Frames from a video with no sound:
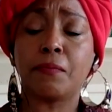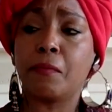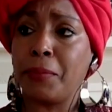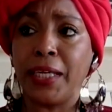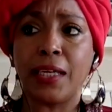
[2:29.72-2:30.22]

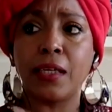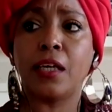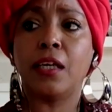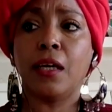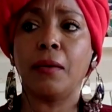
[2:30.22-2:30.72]
big
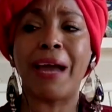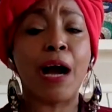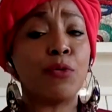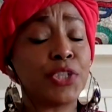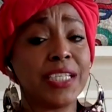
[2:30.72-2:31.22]

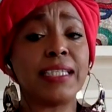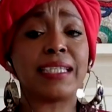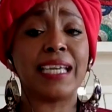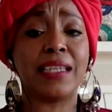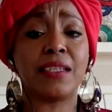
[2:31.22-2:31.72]

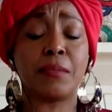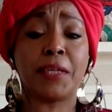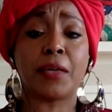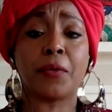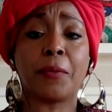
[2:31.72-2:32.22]
mountains in the
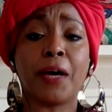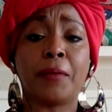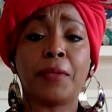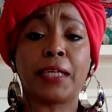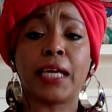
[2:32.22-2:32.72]
Dominican
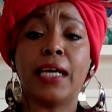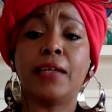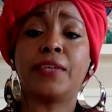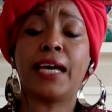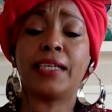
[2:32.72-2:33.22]
Republic
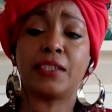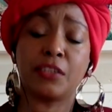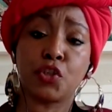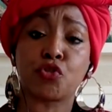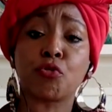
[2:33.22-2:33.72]
that is
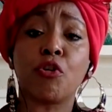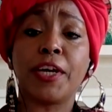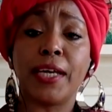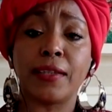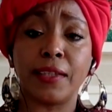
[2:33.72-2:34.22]

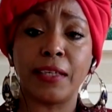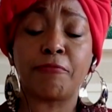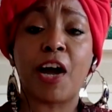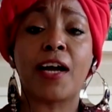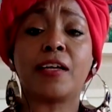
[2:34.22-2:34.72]
destroying the
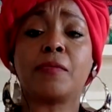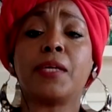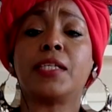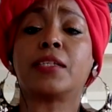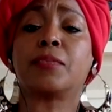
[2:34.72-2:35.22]

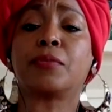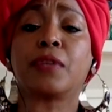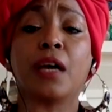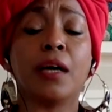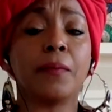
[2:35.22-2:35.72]
environment.
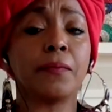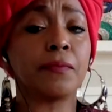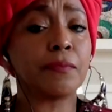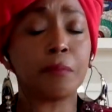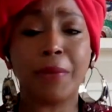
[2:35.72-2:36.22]

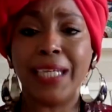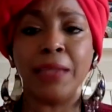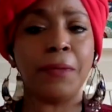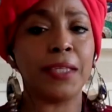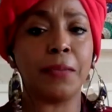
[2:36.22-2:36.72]

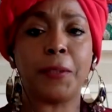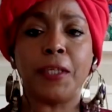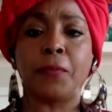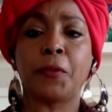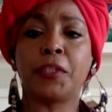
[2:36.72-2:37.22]
Many
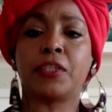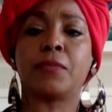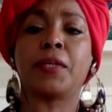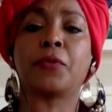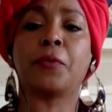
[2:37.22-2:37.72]
people in the
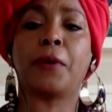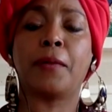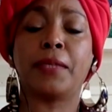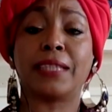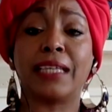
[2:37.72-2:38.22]
Dominican
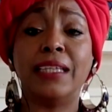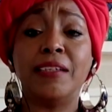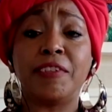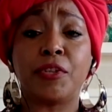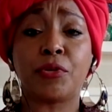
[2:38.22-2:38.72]
Republic that
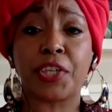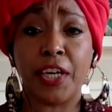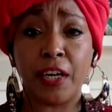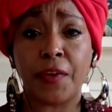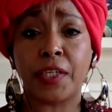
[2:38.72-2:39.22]
live in those
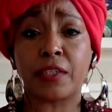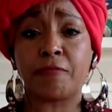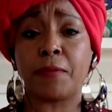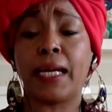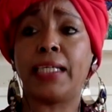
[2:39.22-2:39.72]
areas of
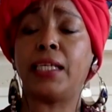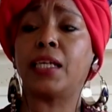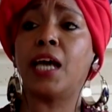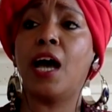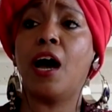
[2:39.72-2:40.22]

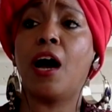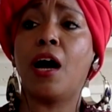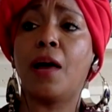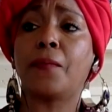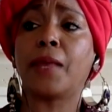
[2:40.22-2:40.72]
mining
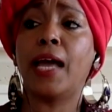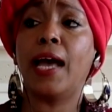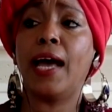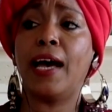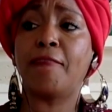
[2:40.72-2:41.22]

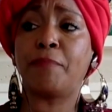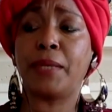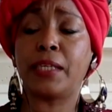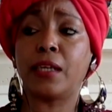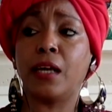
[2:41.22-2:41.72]

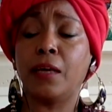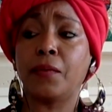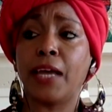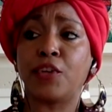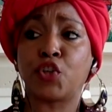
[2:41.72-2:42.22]

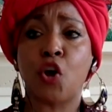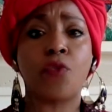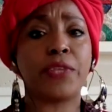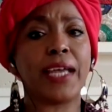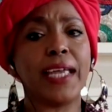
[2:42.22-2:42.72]
has
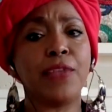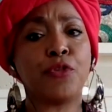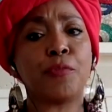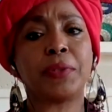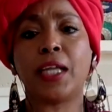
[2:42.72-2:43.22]
shown that in
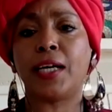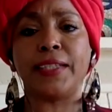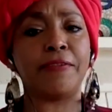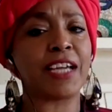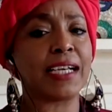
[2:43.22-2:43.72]
their blood
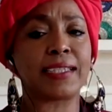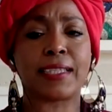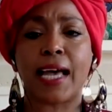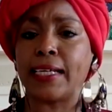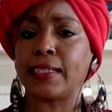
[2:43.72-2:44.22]
they've got
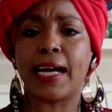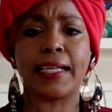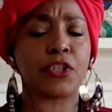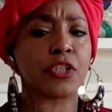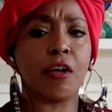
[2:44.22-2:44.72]

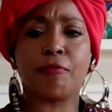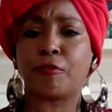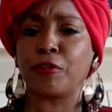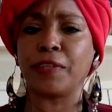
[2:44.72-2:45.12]
cyanide, sulfur,